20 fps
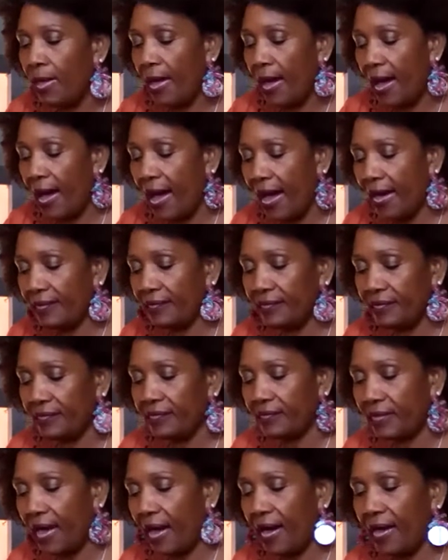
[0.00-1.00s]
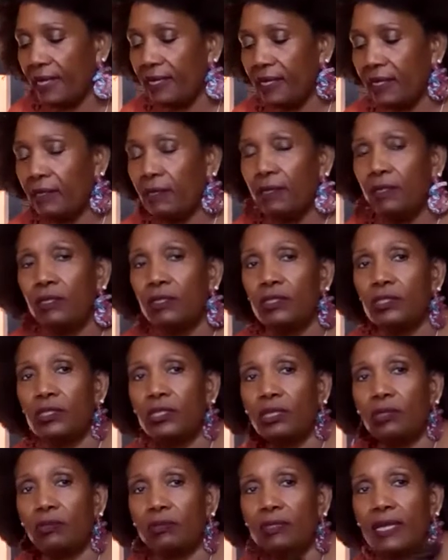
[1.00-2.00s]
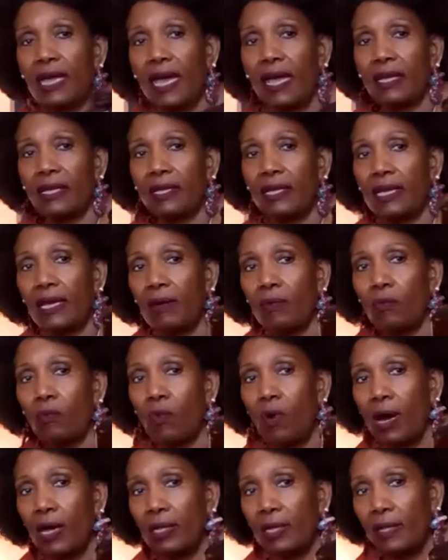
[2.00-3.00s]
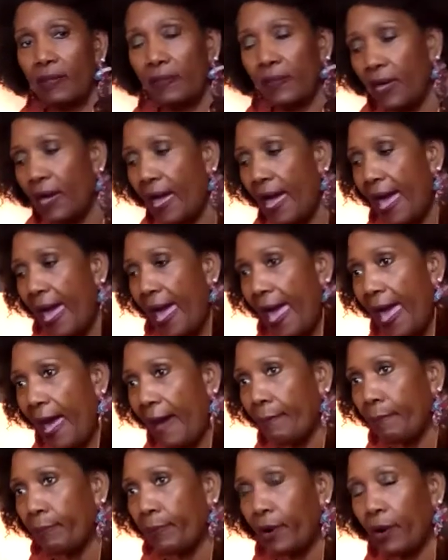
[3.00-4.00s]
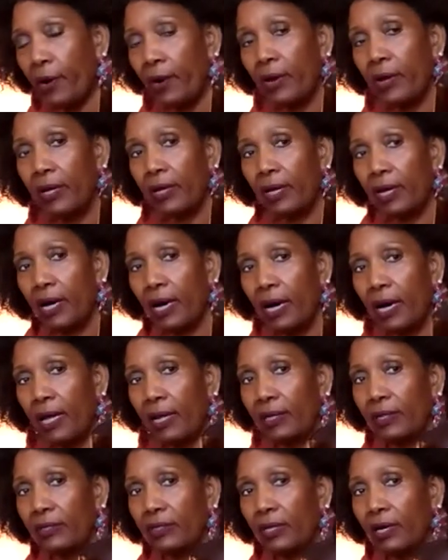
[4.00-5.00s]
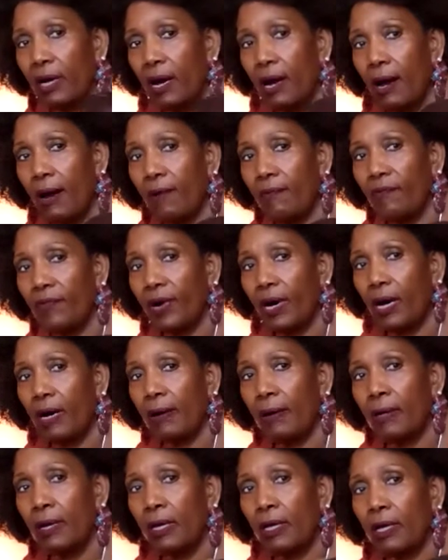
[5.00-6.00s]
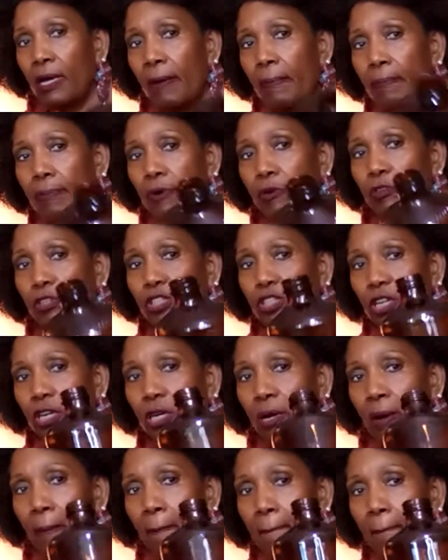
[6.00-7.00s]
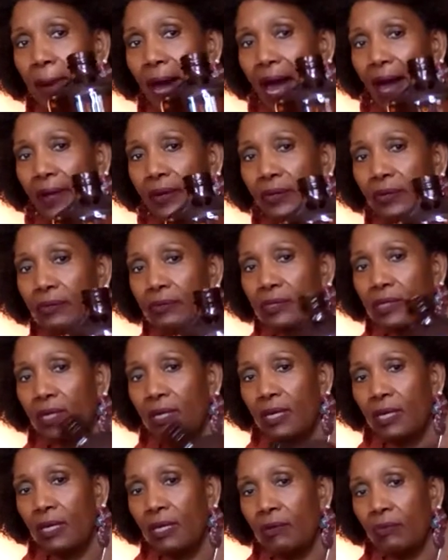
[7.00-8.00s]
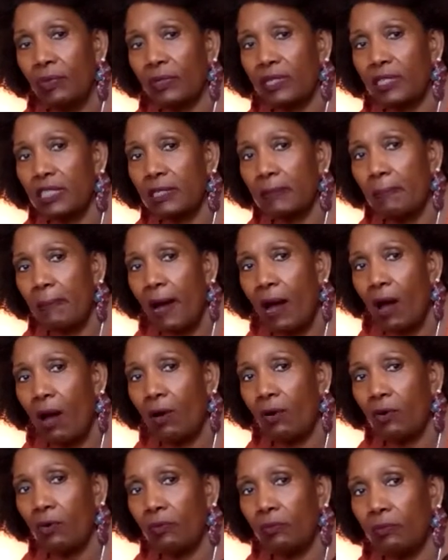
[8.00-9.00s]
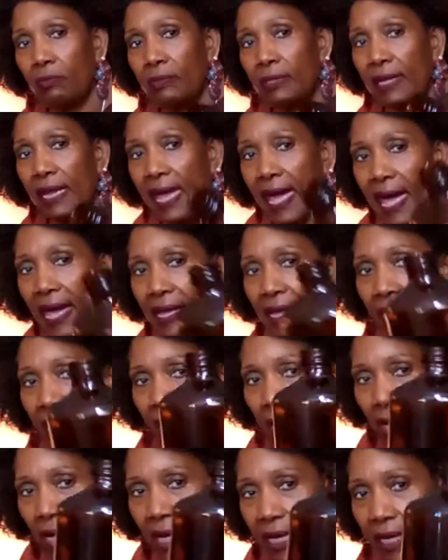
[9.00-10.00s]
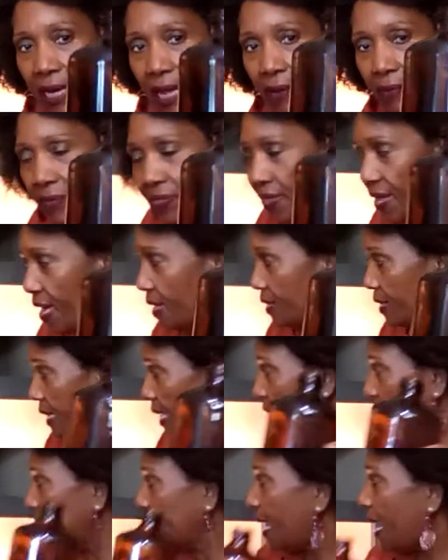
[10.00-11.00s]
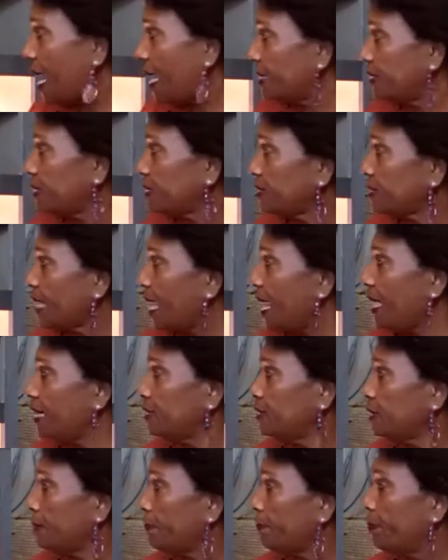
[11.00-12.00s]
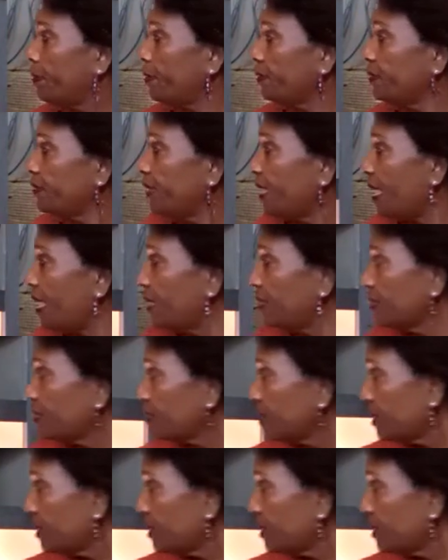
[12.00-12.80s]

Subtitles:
I decided to get one of the amber color of kombucha bottles with the small neck and everything. And I decided to put that